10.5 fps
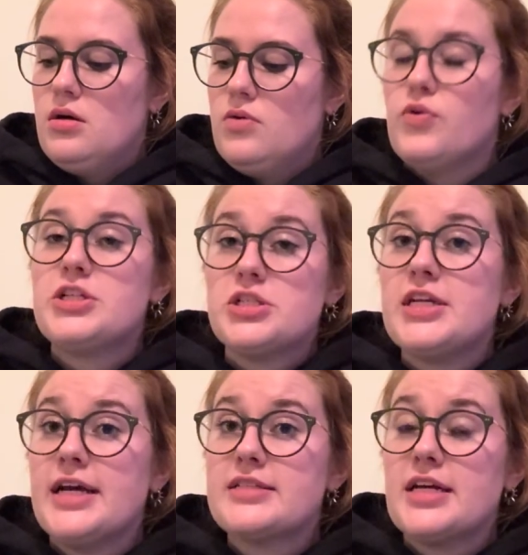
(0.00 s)
which
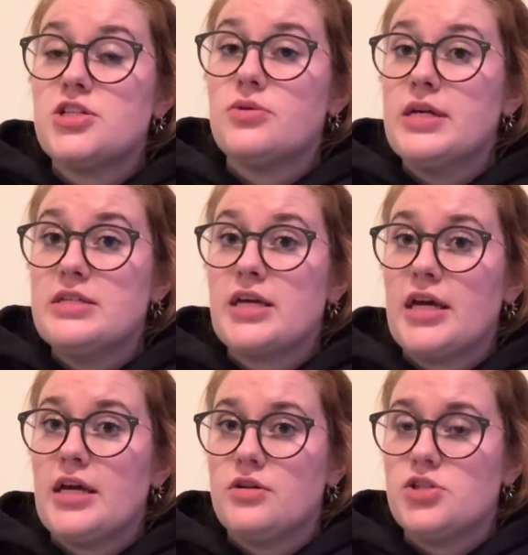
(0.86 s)
TXA2 is
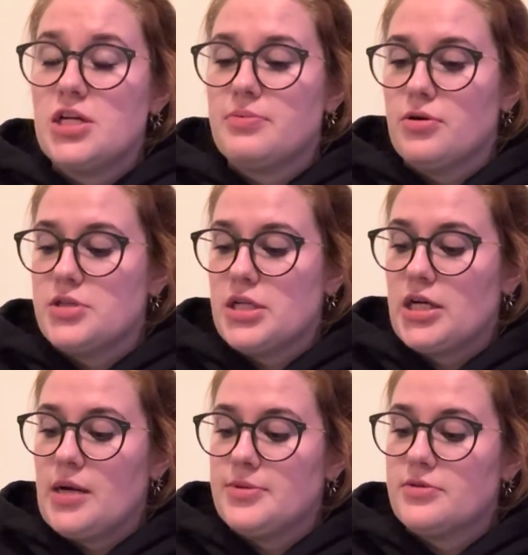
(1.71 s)
a G protein
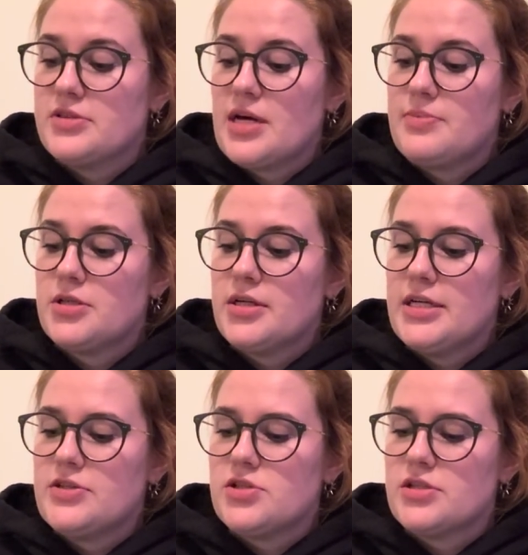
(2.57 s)
coupled receptor.
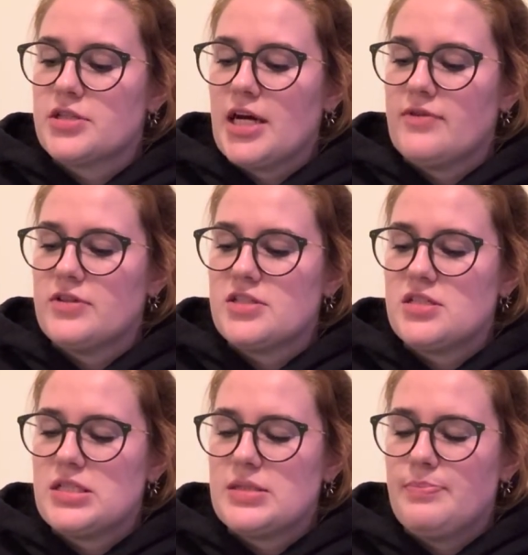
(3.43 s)
It's just kind of a
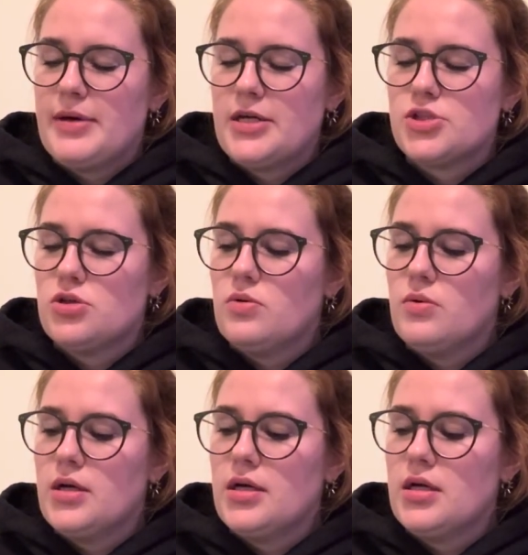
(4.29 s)
special
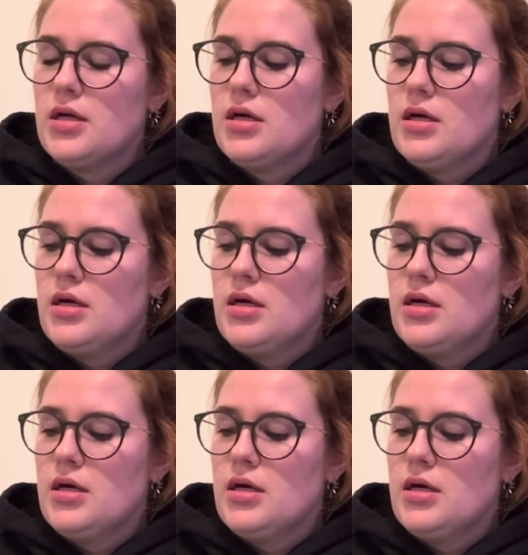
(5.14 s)
one.